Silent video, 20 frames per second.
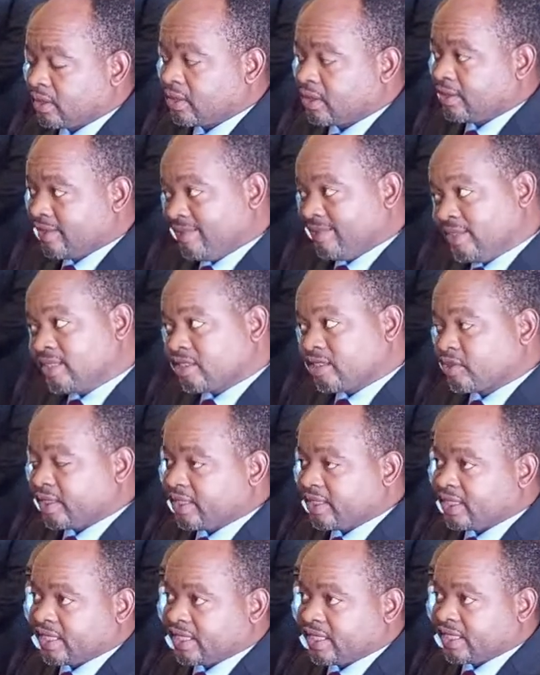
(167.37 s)
This
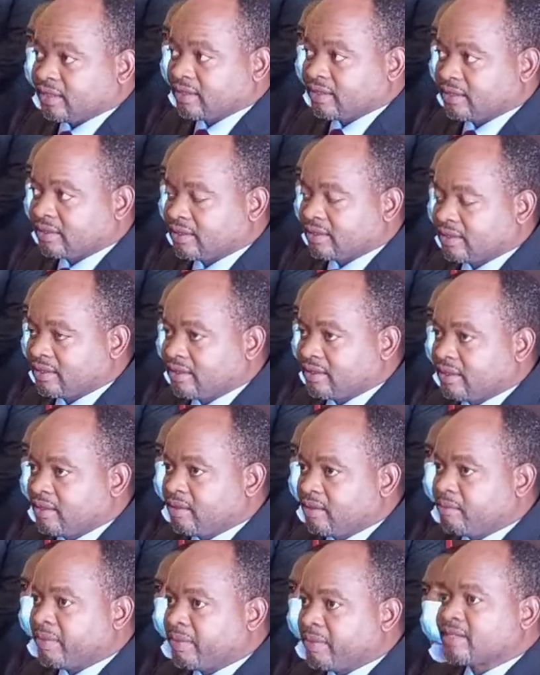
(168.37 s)
tradition
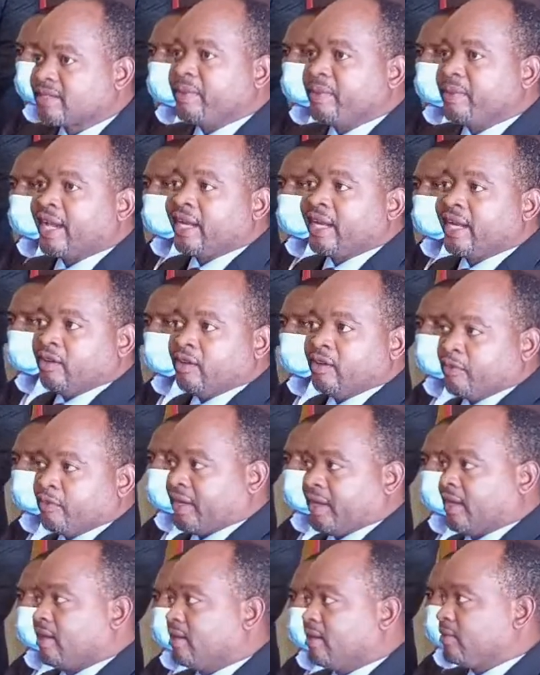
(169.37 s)
must be handed over
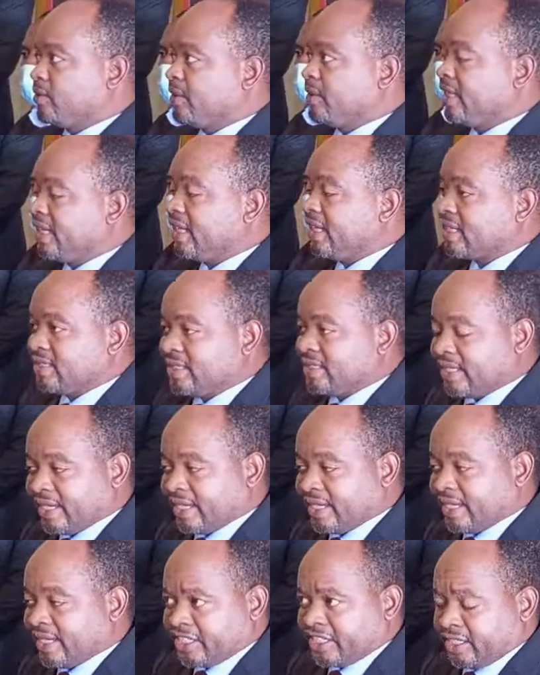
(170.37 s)
to the next
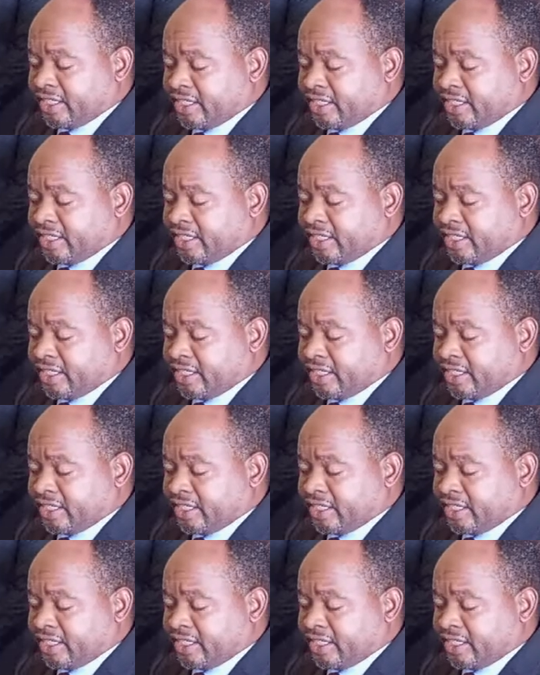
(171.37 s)
generation.